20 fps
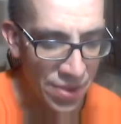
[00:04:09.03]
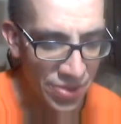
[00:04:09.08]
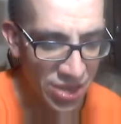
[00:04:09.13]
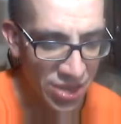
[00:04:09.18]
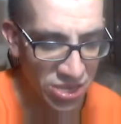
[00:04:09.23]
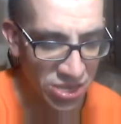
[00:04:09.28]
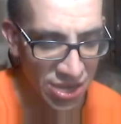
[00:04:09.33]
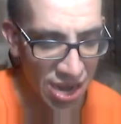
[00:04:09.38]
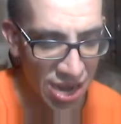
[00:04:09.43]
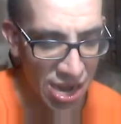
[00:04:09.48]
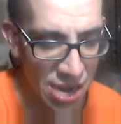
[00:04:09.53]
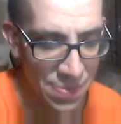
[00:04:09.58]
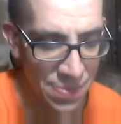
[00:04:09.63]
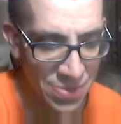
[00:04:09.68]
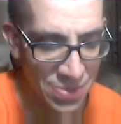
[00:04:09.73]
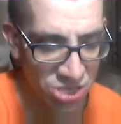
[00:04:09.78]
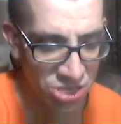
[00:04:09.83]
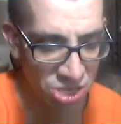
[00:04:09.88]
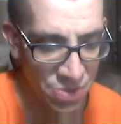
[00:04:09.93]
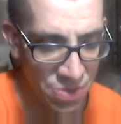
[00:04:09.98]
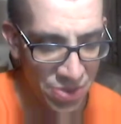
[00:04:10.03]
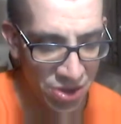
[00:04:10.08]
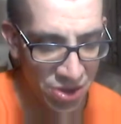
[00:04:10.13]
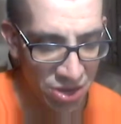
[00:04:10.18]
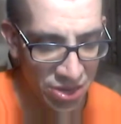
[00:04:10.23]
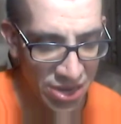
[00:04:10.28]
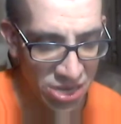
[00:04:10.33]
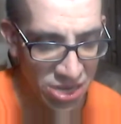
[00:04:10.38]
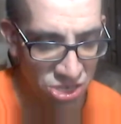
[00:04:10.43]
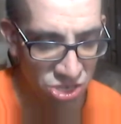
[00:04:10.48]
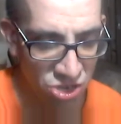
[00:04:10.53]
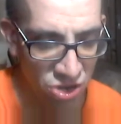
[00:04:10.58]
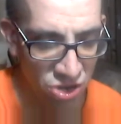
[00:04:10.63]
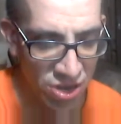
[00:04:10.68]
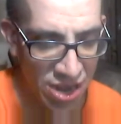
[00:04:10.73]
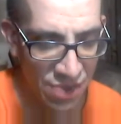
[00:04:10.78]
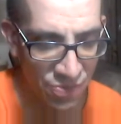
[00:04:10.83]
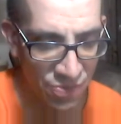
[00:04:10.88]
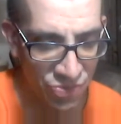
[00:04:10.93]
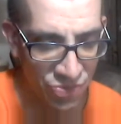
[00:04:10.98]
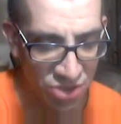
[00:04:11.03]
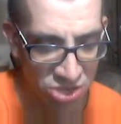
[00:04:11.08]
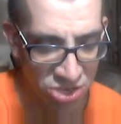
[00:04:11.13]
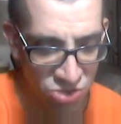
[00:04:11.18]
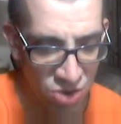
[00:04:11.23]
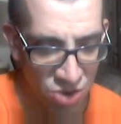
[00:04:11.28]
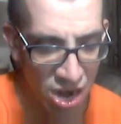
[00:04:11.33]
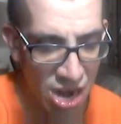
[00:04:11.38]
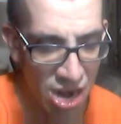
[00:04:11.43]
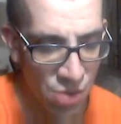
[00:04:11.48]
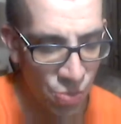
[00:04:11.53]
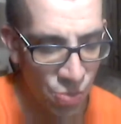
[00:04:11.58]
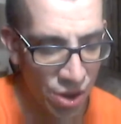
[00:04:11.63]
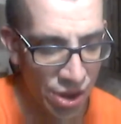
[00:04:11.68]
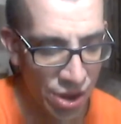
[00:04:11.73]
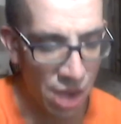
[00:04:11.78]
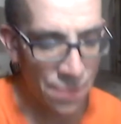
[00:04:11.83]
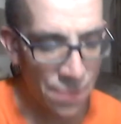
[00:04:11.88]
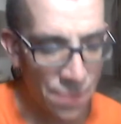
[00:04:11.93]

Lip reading: There's a lot of miscommunication early on with the squad when